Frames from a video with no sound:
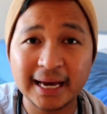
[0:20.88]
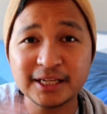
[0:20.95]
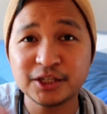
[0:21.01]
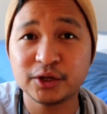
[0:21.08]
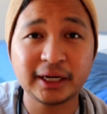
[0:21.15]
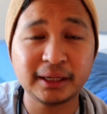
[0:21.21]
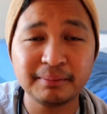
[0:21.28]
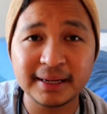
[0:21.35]
Guys,
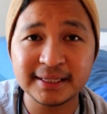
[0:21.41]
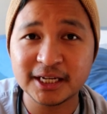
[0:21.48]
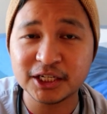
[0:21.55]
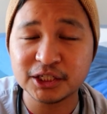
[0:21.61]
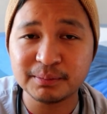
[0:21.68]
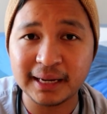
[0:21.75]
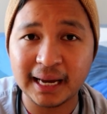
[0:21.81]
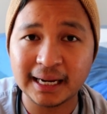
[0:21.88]
you can
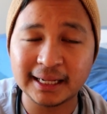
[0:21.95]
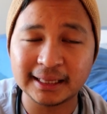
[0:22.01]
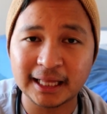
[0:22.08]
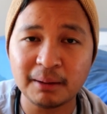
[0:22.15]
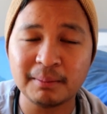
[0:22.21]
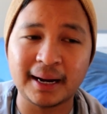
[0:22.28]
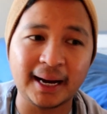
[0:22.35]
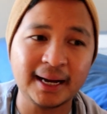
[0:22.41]
message me
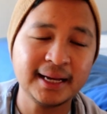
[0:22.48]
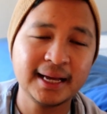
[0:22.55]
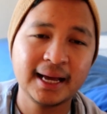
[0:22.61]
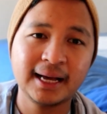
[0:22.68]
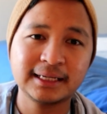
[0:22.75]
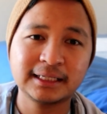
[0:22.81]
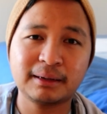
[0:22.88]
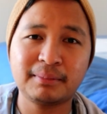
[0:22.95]
anytime ha.
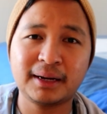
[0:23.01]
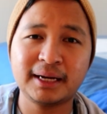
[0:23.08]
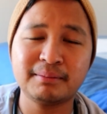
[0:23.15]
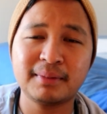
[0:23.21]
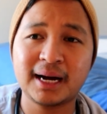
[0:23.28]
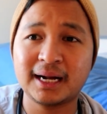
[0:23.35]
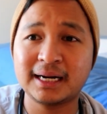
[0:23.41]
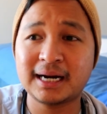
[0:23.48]
Sa may
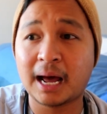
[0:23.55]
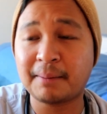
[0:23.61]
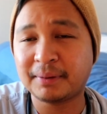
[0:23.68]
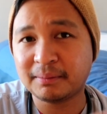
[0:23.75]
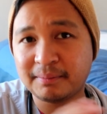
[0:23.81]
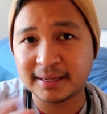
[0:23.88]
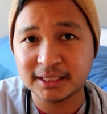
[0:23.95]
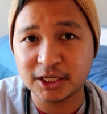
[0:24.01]
mga
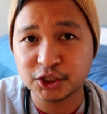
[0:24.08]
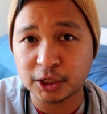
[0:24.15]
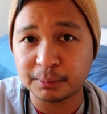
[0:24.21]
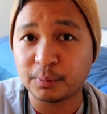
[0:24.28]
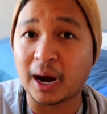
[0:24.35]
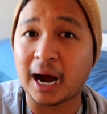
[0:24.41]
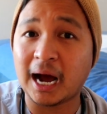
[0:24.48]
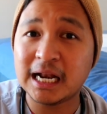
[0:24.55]
nakapag-message
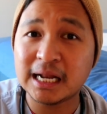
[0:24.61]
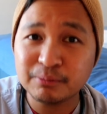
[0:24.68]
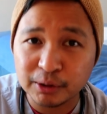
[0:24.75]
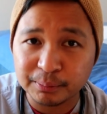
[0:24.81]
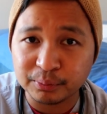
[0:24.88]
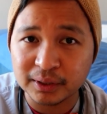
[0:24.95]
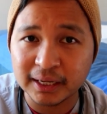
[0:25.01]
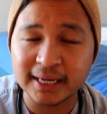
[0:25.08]
na po, alam
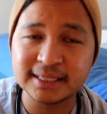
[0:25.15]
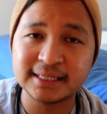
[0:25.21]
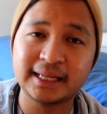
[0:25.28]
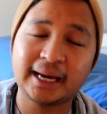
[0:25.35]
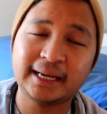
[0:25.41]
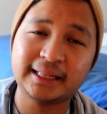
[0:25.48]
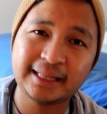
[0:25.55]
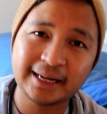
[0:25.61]
niyo po guys
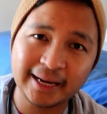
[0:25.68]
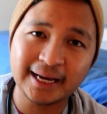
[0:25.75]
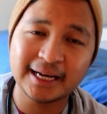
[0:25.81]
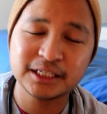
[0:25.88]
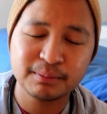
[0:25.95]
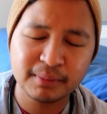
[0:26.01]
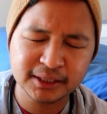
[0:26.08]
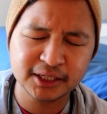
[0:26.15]
na I try
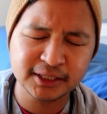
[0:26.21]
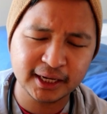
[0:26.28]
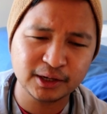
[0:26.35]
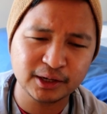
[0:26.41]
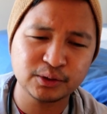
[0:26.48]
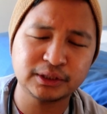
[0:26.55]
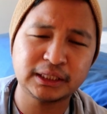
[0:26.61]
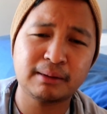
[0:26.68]
as much as
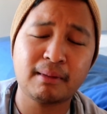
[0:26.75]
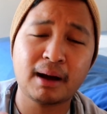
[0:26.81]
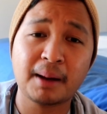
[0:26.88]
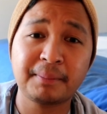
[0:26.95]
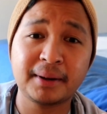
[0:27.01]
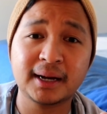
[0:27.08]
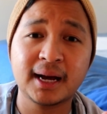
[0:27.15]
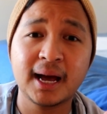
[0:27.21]
I could na
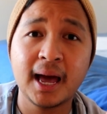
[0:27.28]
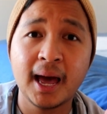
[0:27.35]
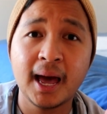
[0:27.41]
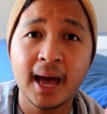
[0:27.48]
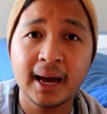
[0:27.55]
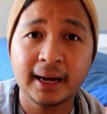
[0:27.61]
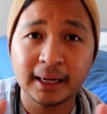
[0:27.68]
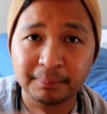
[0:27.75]

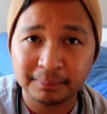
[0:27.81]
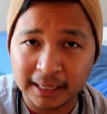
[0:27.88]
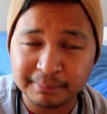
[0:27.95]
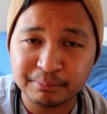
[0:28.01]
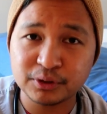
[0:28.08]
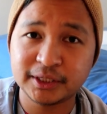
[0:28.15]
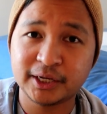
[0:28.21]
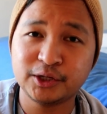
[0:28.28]

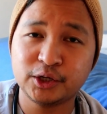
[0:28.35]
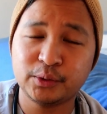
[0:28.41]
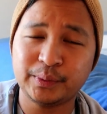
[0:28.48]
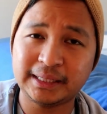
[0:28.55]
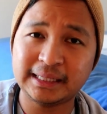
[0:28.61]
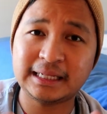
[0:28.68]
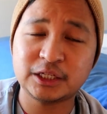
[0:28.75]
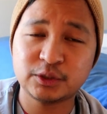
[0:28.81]
makapag-reply po sa inyo
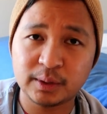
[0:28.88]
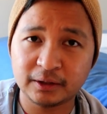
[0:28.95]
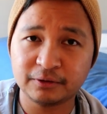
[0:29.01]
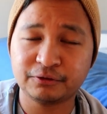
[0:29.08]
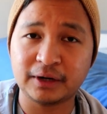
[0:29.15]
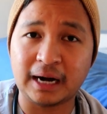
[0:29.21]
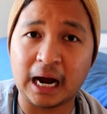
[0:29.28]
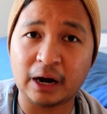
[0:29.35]
within that
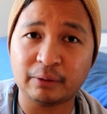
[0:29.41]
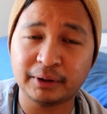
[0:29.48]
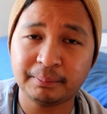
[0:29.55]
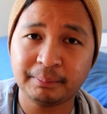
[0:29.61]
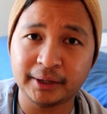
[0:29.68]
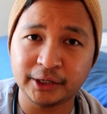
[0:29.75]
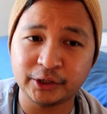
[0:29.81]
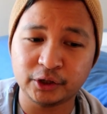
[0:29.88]

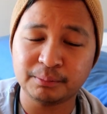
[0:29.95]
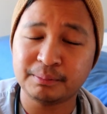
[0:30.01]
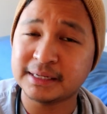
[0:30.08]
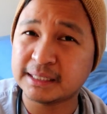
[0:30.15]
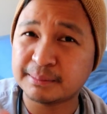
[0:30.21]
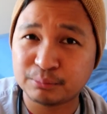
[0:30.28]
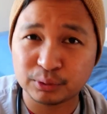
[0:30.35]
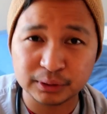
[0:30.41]
24-hour period.
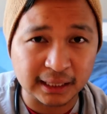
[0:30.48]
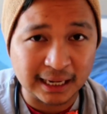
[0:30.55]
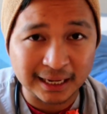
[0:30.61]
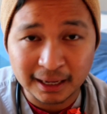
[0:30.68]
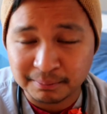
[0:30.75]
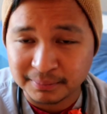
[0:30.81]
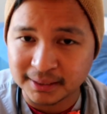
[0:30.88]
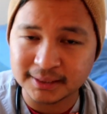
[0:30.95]
Minsan po
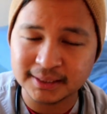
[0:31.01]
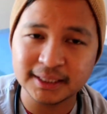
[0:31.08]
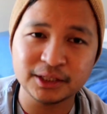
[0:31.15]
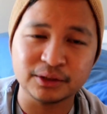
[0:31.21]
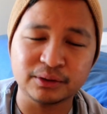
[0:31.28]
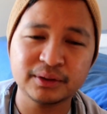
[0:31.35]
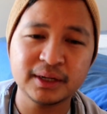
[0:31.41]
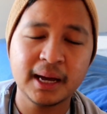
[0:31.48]
talaga
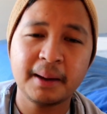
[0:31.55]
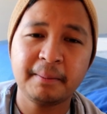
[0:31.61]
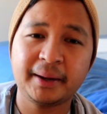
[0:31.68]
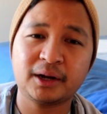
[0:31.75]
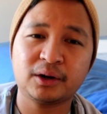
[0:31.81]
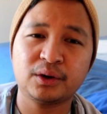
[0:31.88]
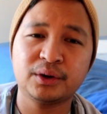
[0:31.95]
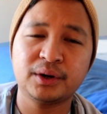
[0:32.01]
busy, no?
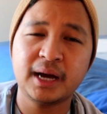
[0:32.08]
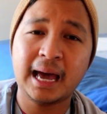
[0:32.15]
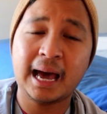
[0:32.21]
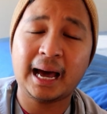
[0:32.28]
Pero